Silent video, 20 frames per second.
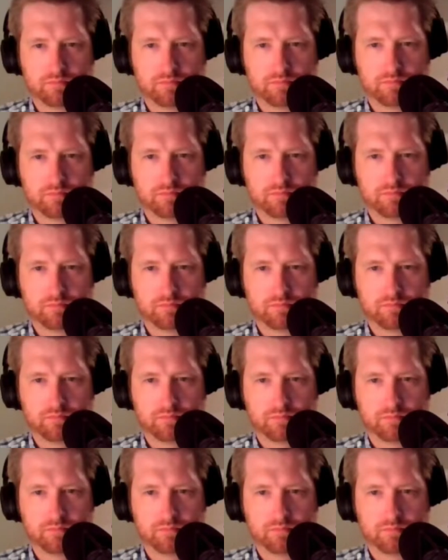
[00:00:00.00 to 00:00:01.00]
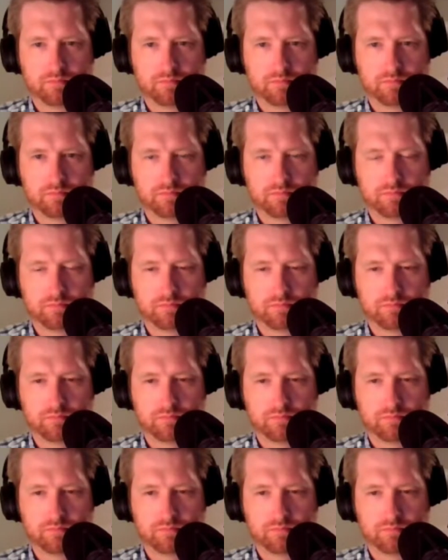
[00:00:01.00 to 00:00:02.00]

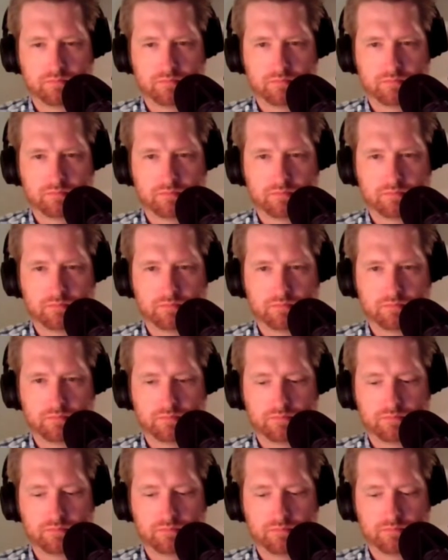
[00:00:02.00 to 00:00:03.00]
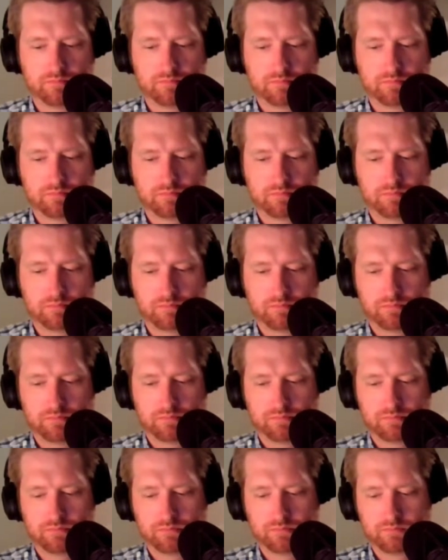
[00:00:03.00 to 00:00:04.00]

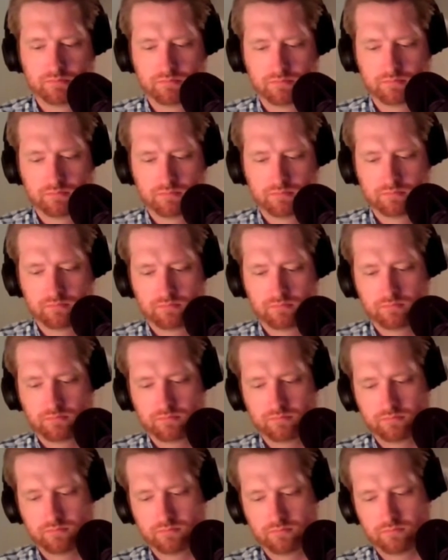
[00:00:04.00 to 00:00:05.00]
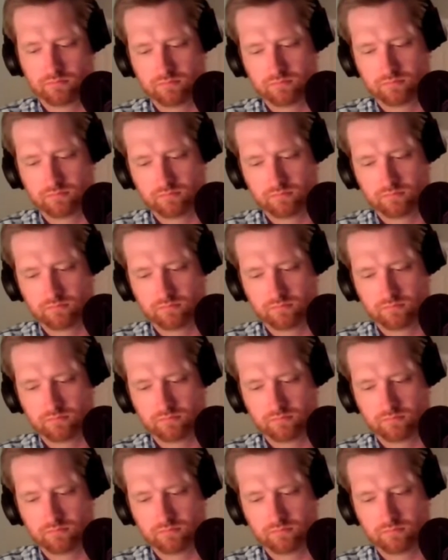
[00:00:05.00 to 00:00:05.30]
(not speaking)